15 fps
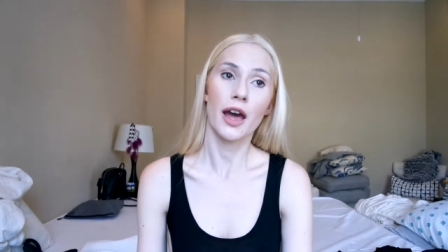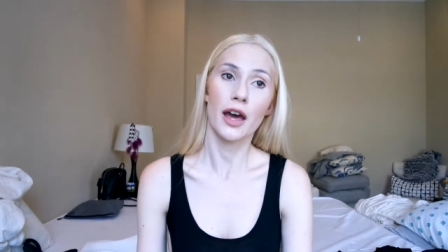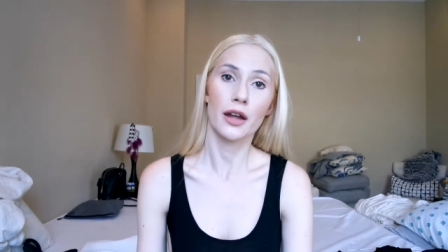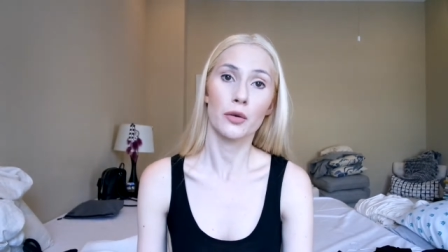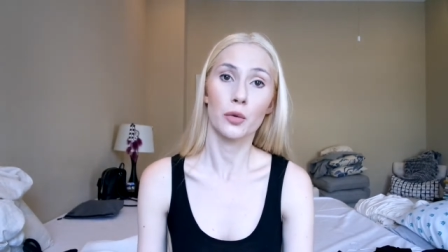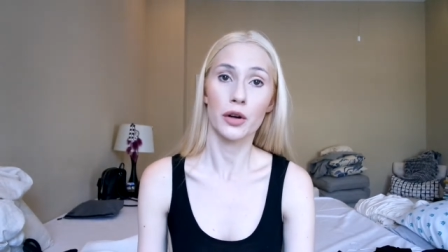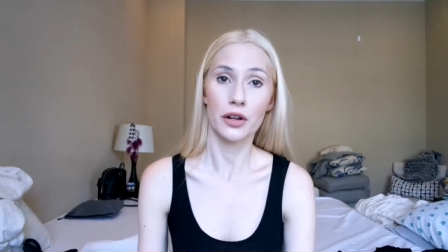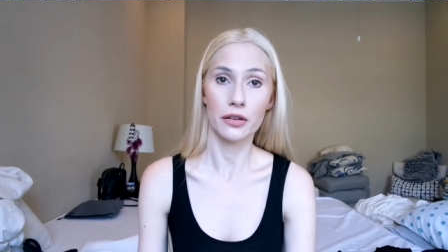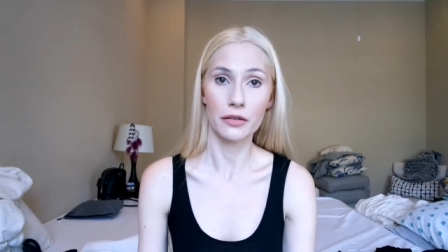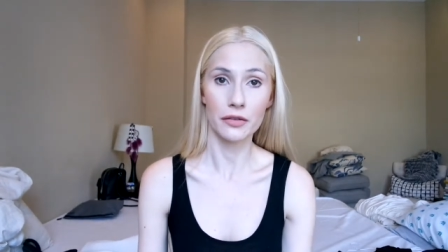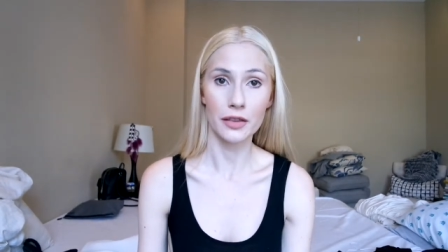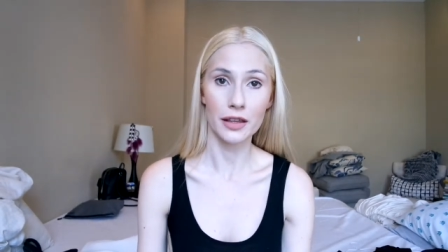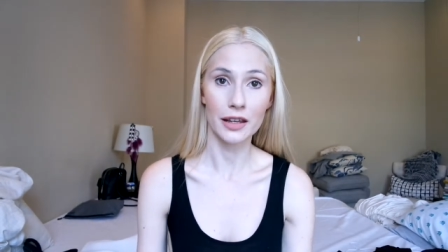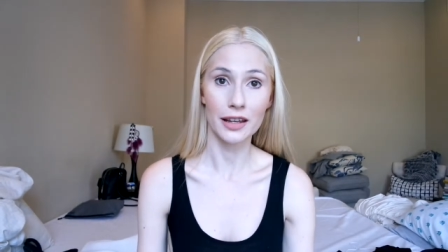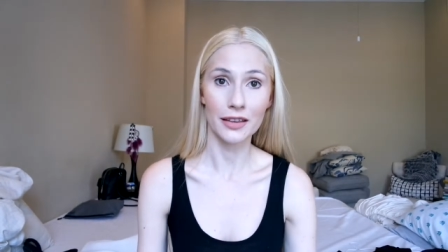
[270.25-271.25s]
and one
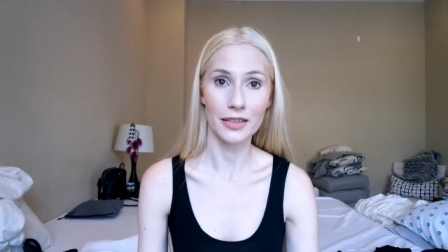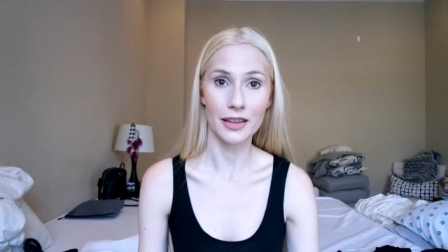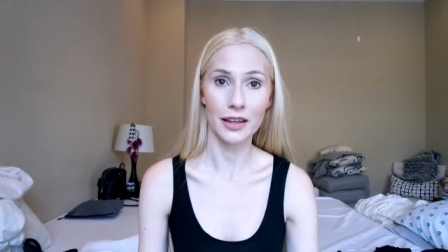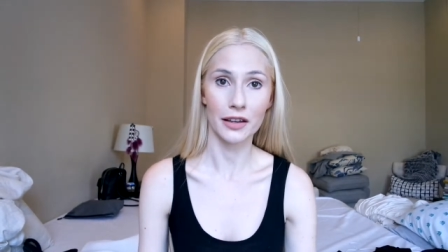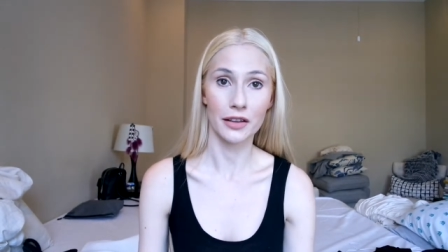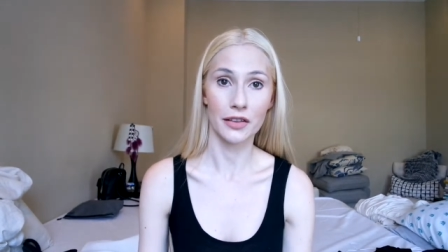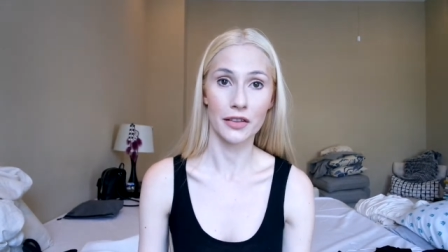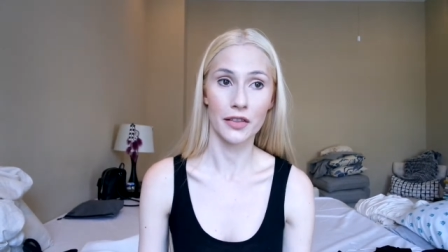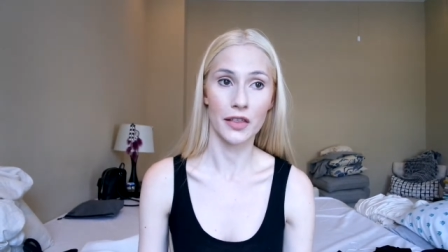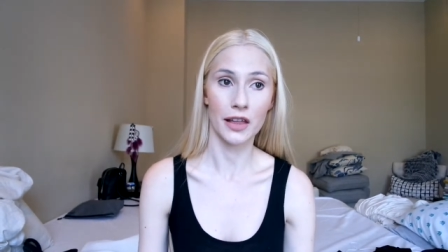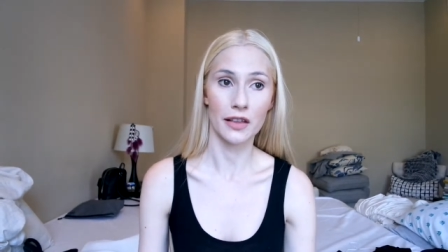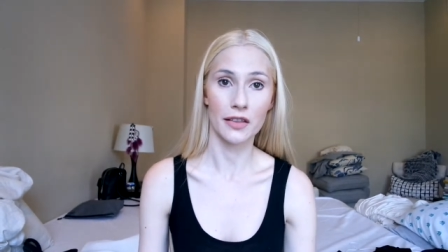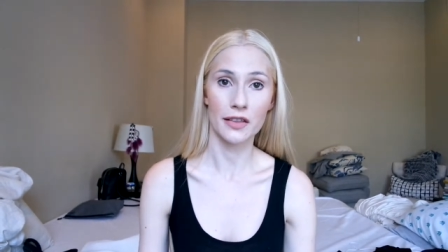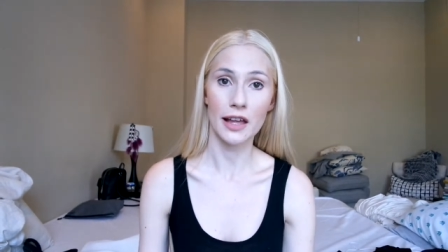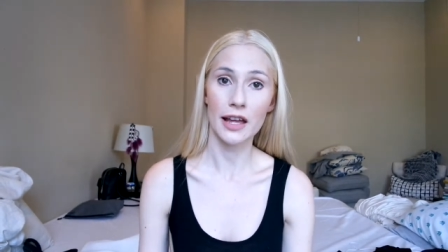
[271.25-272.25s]
of the things
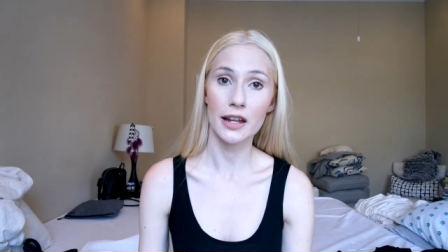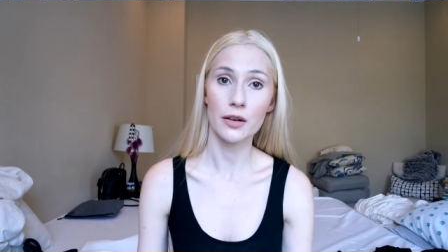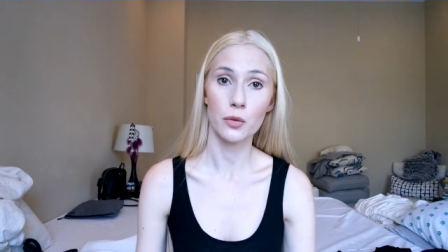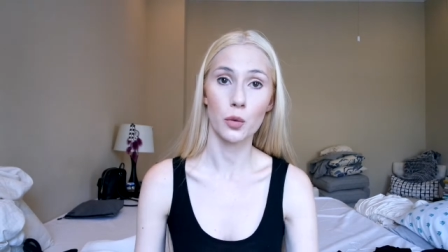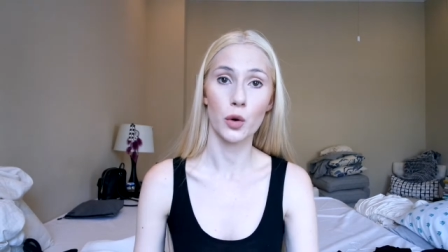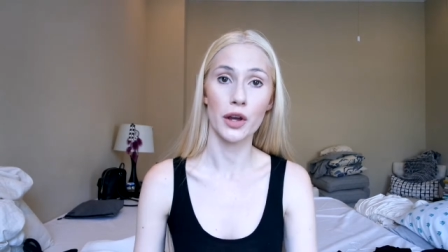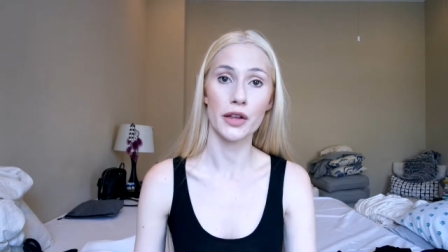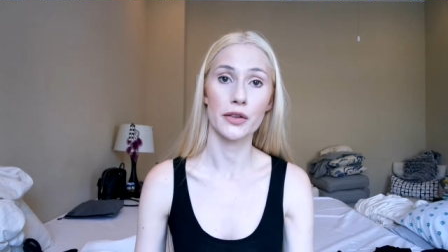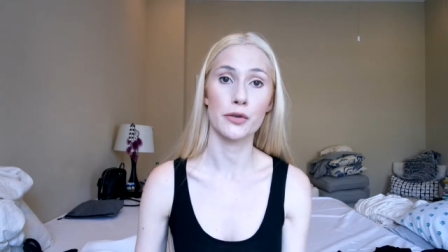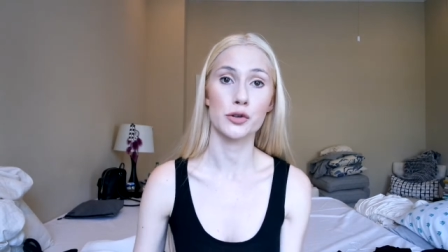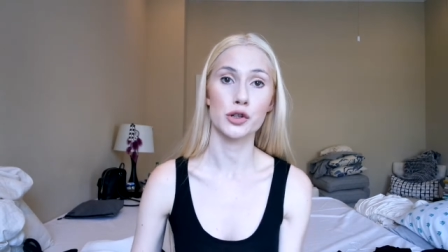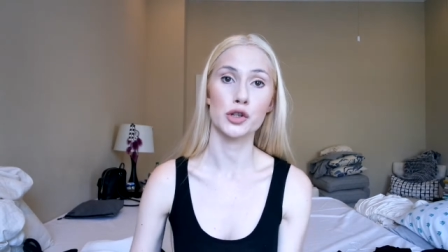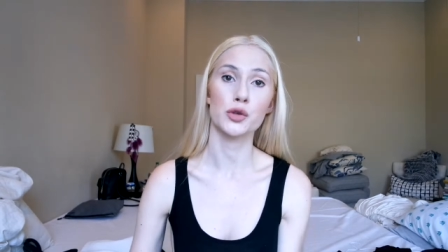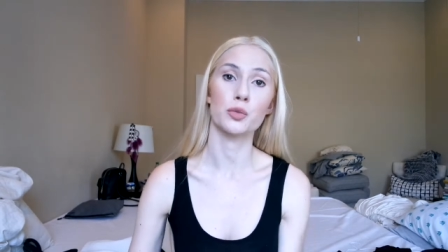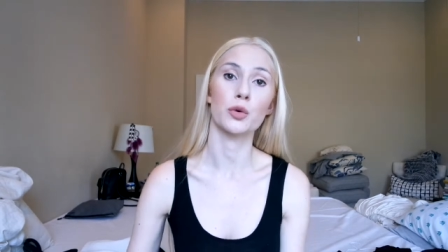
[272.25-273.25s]
they said was
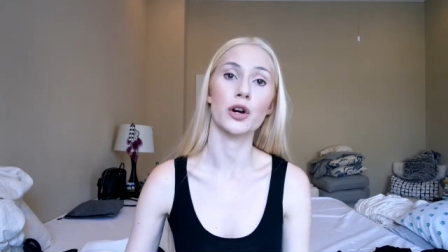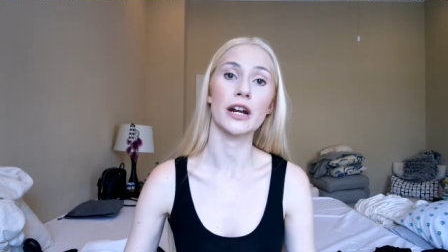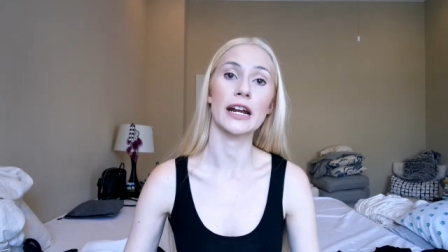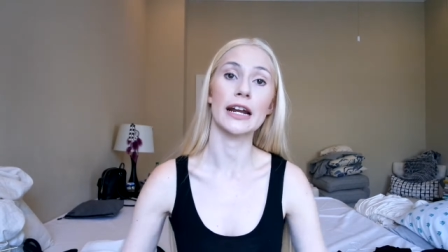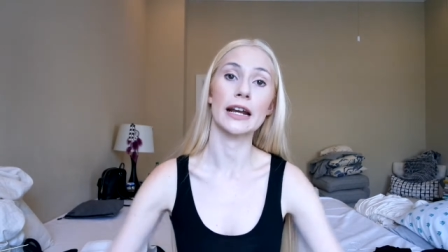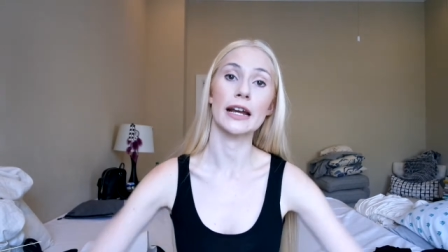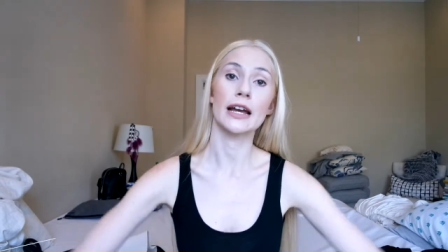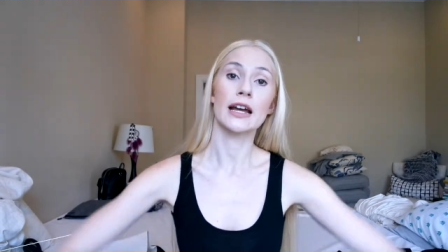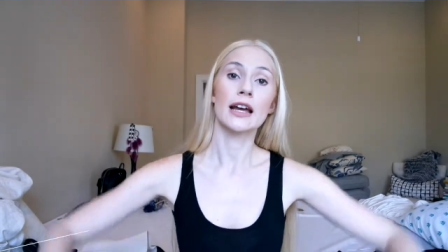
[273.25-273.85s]
to bring